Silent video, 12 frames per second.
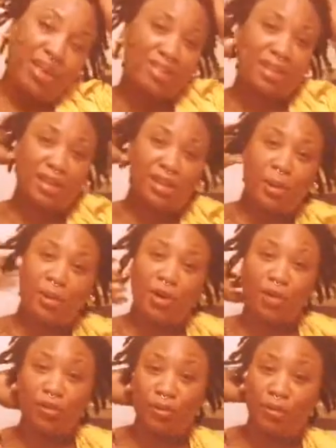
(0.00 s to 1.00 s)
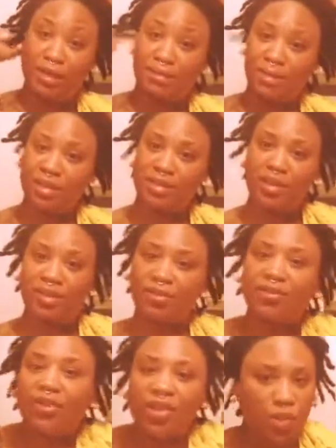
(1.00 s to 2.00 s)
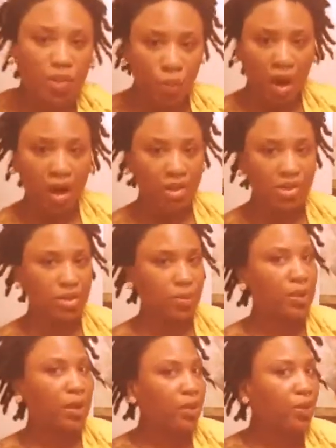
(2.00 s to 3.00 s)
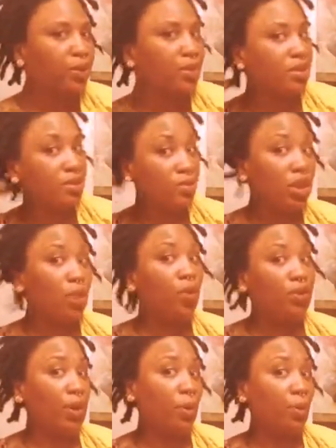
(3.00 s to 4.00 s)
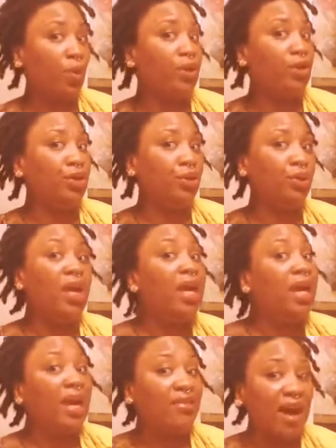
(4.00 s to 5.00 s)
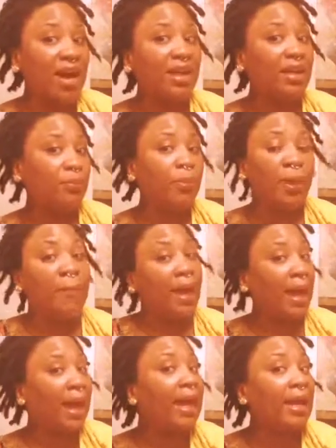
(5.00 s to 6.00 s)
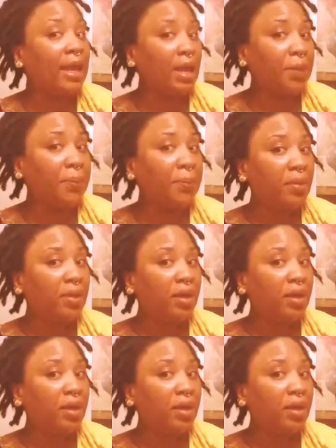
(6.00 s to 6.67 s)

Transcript: they sticking up all over the place because they're freshly washed. That's what they do. This is really what they want to do. If I didn't put my hand in them.